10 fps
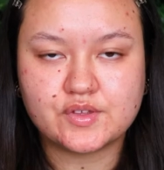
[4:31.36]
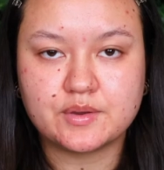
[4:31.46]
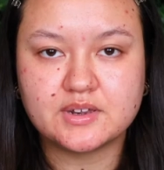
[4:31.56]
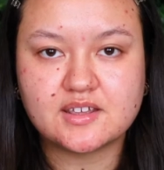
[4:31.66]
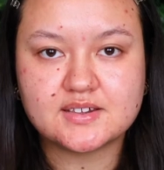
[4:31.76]
So I'm
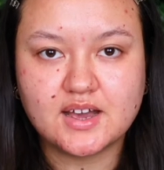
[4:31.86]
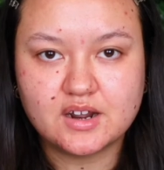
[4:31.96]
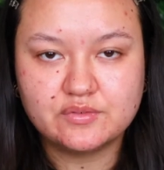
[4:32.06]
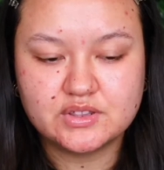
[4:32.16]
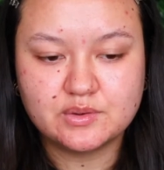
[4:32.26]
going to start
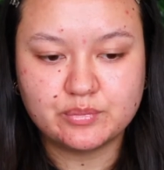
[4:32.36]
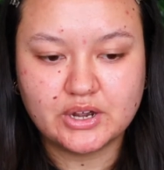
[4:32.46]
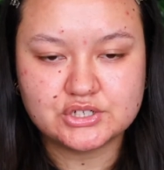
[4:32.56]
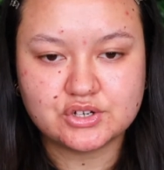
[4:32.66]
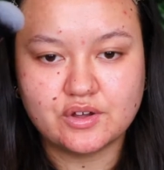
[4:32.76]
off with a
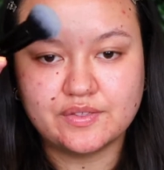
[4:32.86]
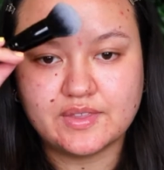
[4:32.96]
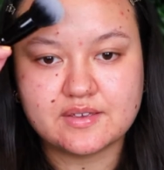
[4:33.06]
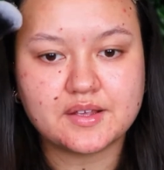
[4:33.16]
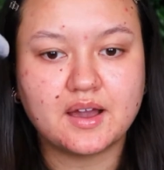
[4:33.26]
brush on
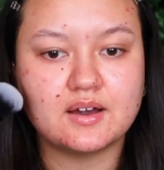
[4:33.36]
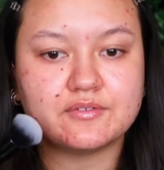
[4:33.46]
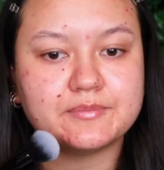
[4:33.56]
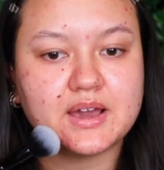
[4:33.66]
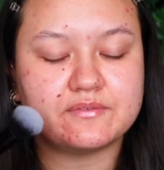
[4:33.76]
this half
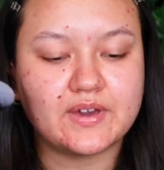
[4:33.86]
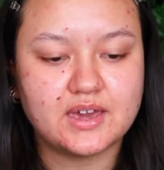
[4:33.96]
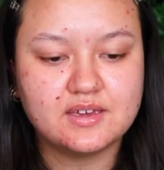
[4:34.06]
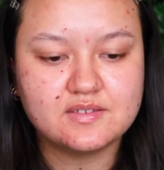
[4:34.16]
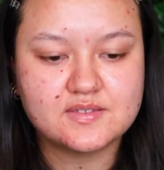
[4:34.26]
of my
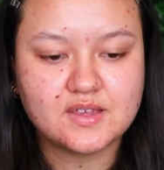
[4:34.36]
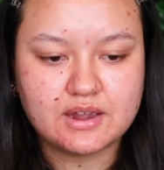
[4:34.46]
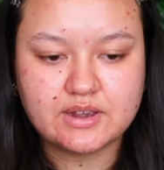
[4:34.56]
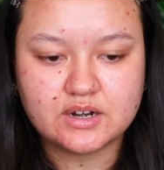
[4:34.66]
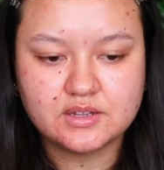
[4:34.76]
face. I
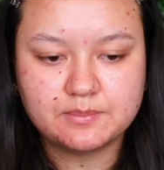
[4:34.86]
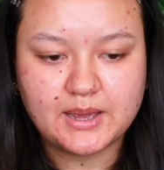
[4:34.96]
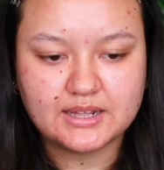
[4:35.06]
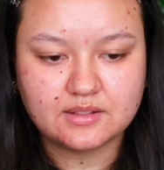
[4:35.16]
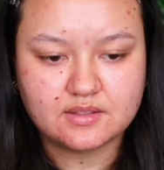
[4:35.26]
read on the
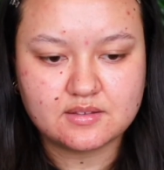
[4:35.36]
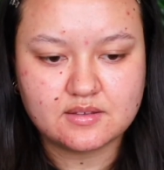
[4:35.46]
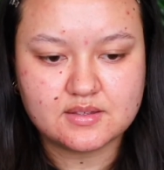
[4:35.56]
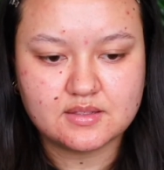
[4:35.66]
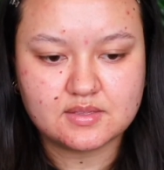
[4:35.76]
back that this
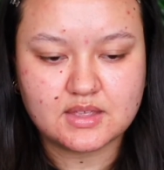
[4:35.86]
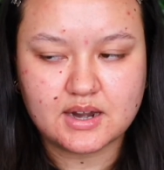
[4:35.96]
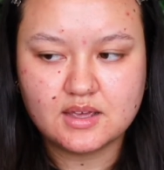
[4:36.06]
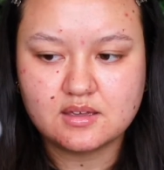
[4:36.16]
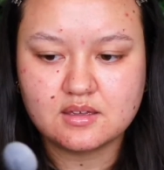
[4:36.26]
is
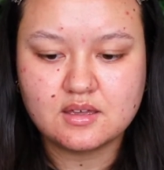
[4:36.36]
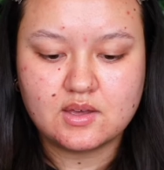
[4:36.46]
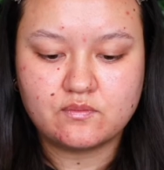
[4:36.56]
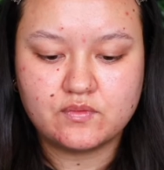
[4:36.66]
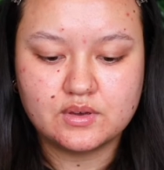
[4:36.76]
synthetic.
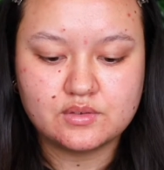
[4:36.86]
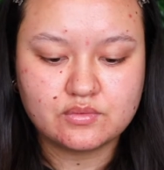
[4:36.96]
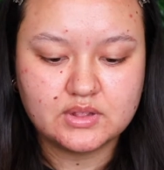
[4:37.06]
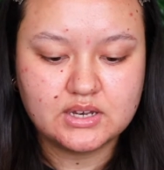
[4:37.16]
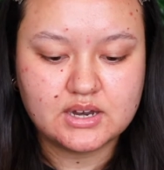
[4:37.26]
It feels
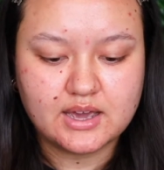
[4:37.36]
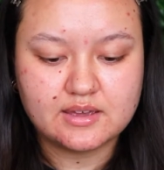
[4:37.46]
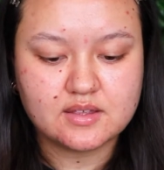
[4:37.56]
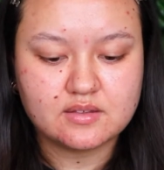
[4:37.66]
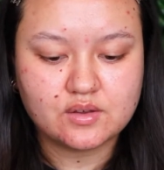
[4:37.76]
really
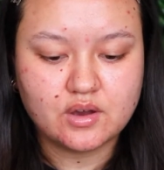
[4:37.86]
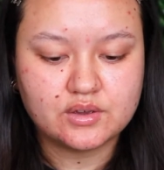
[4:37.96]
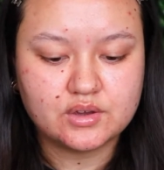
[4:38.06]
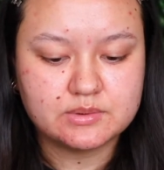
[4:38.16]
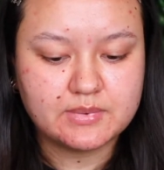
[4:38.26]
nice. It's got a
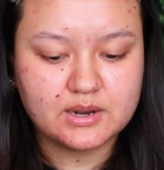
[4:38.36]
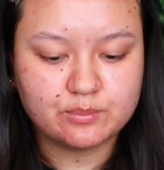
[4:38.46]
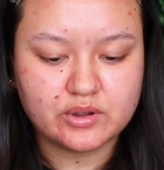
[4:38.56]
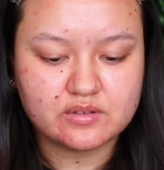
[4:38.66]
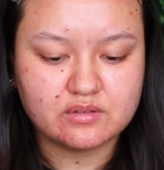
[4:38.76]
good amount of
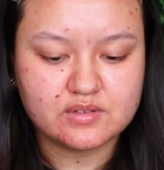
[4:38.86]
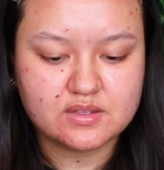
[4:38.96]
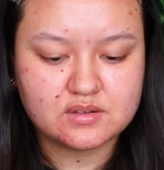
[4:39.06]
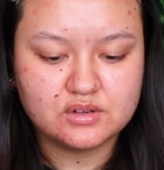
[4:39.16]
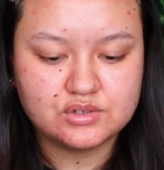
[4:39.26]
bristles.
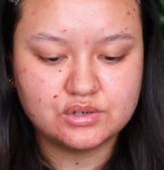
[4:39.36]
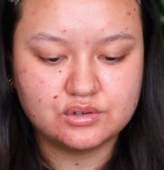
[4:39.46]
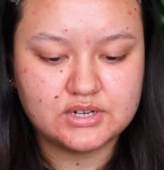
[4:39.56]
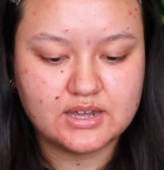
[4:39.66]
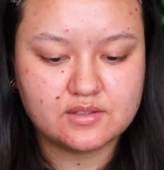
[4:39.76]
It's not too
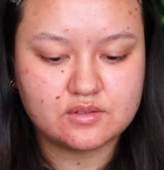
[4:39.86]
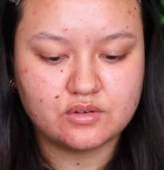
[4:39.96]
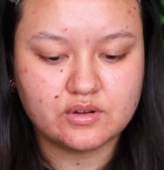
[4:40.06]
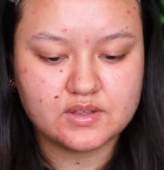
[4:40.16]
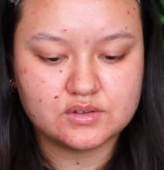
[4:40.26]
dense
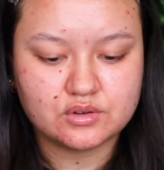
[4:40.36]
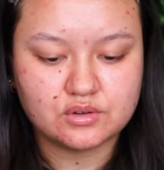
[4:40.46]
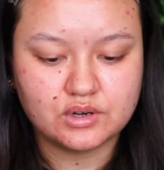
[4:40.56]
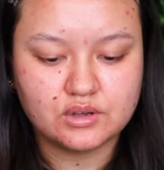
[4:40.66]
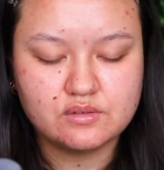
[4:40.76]
nor is it too
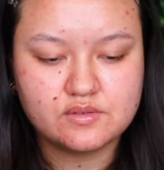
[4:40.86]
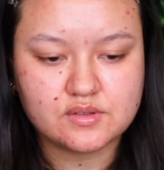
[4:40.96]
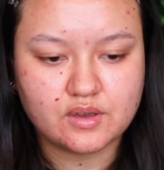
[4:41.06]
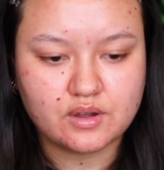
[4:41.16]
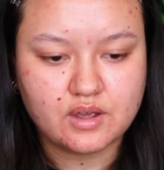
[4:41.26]
loose.
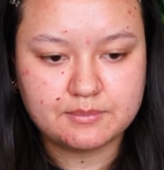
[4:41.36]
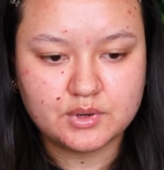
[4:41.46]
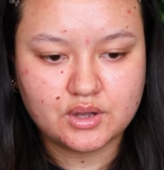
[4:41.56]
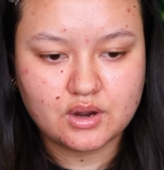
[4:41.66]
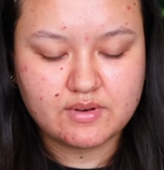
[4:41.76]
So I'm going
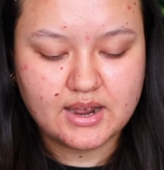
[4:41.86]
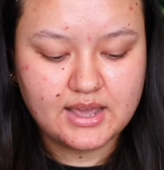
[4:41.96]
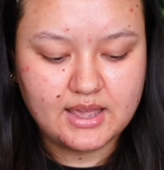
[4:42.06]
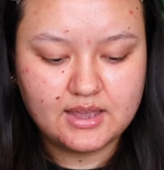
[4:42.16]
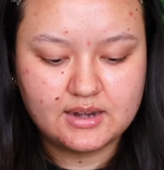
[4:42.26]
to go right
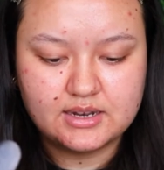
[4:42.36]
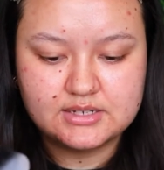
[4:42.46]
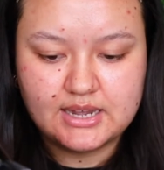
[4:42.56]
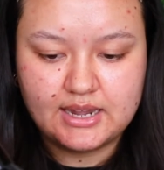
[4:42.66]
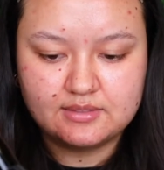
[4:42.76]
ahead and
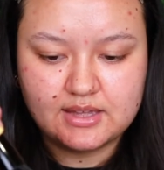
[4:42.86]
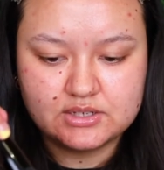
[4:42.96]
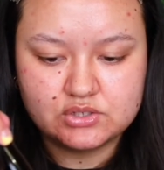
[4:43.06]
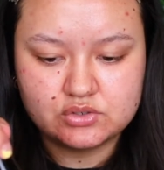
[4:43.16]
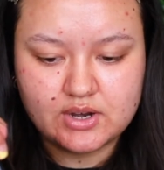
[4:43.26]
take
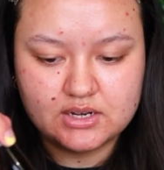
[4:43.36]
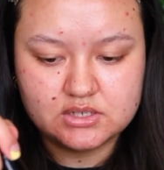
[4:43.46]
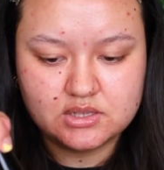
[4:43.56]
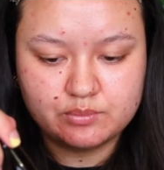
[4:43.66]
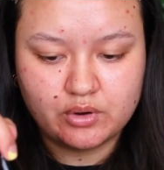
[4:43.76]
that straight
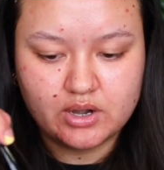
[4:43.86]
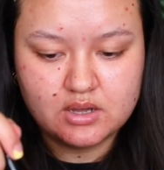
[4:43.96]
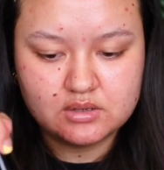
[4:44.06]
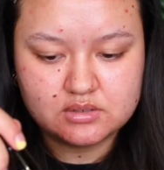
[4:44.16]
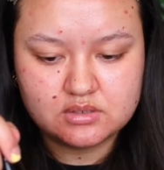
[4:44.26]
into the
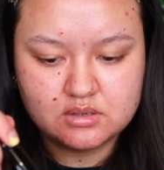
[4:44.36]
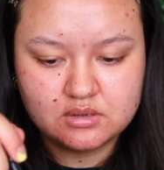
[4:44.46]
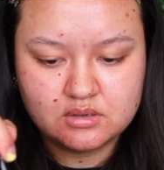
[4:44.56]
product.